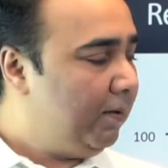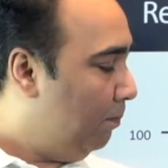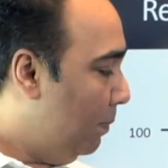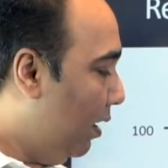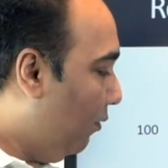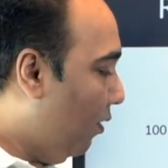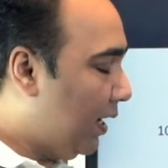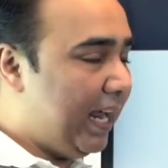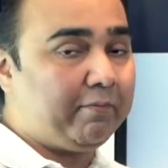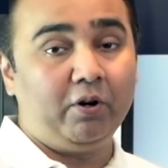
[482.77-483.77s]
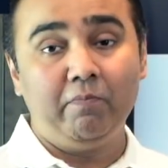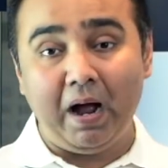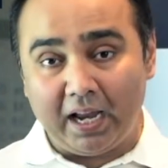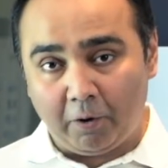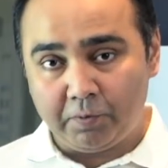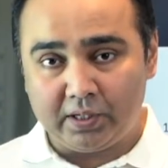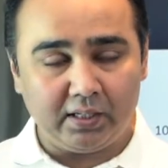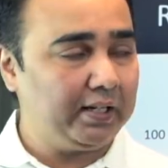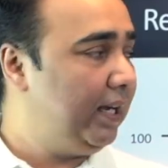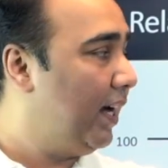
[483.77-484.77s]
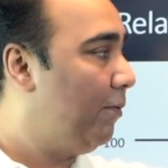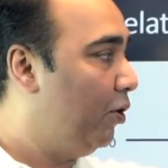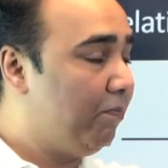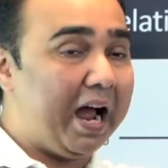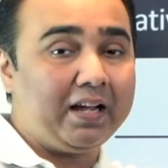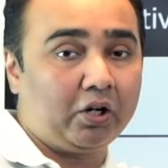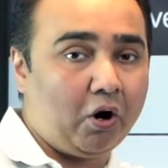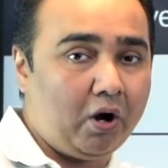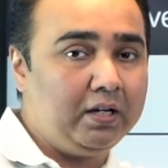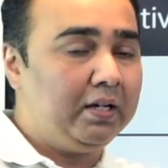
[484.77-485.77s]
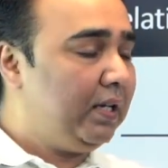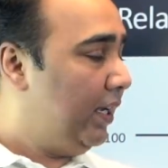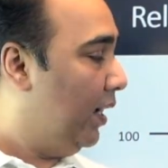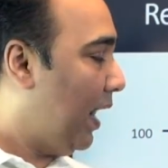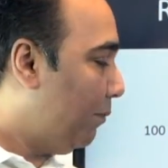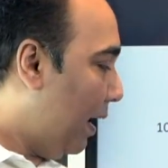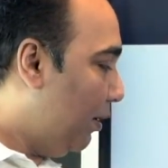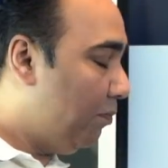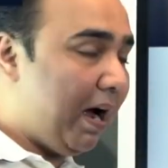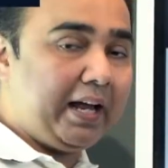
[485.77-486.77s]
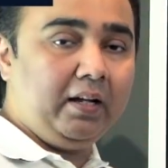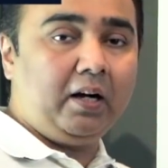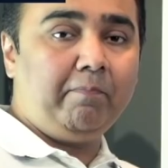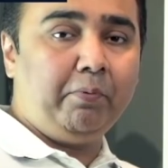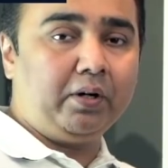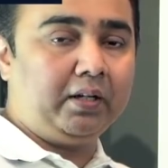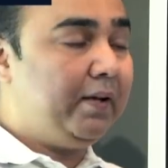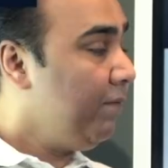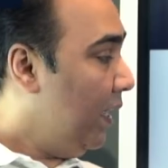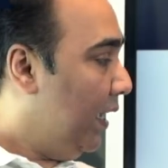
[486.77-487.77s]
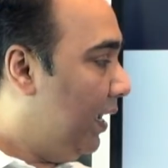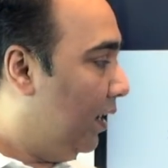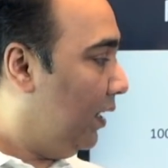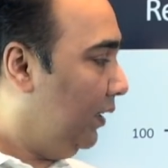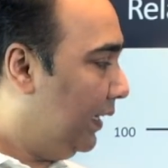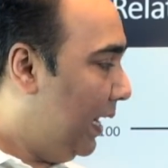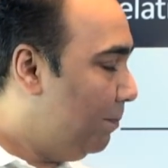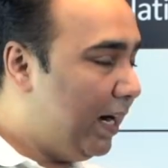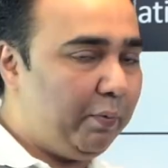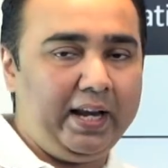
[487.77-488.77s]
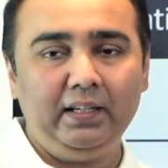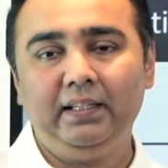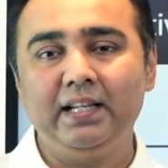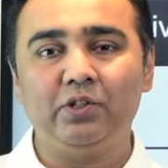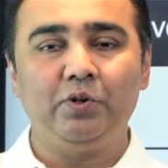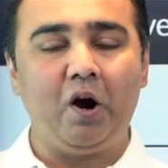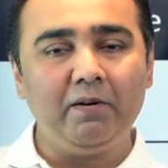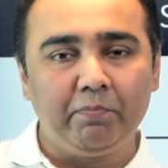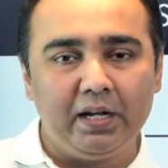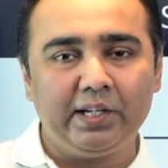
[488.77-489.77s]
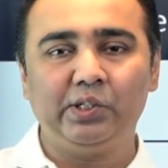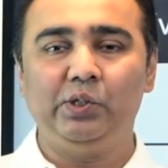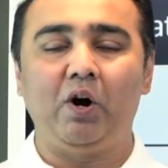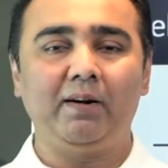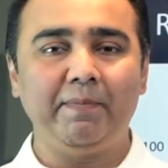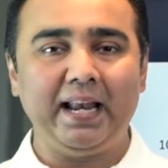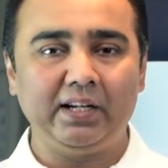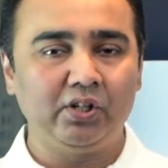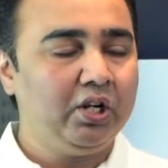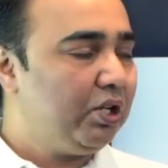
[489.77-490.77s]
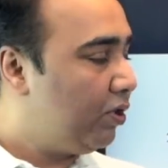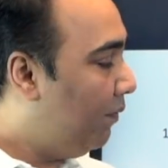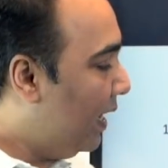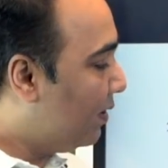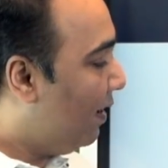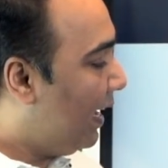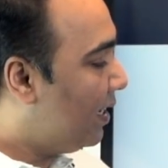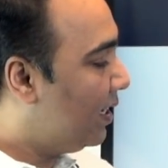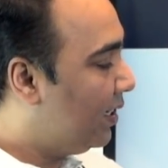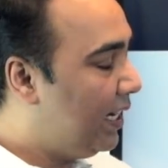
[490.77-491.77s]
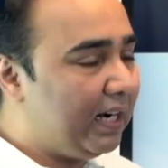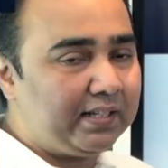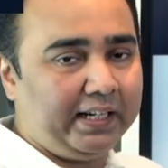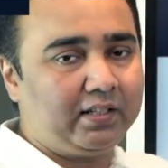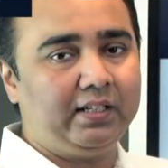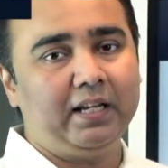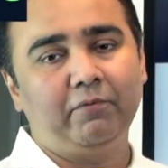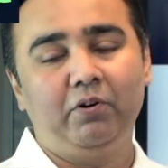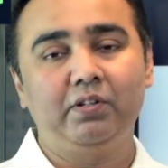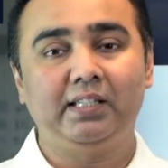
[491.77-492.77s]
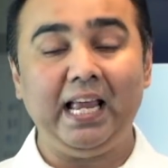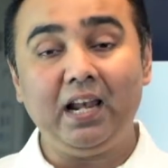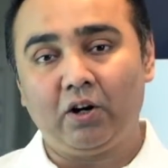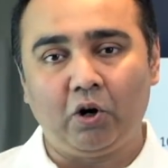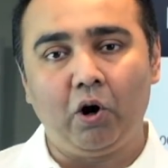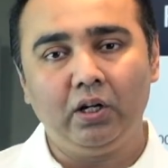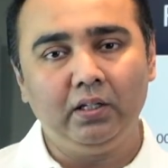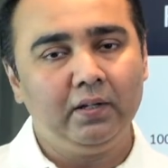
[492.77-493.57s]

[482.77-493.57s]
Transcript: Below 40, I'm going to buy options. Here, I'm going to buy a call. Here, I'm going to buy a put. Here, in between, it's not bullish, not bearish. So if it is when it is near 60, I'm going to sell a call.